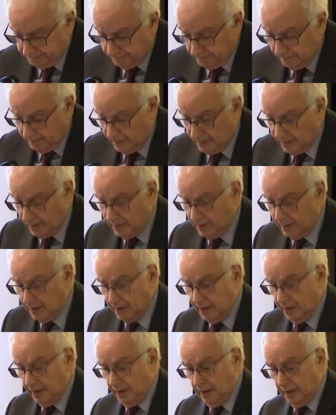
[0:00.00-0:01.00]

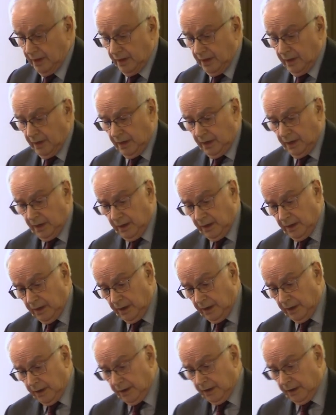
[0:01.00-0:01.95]
Nobody speaks.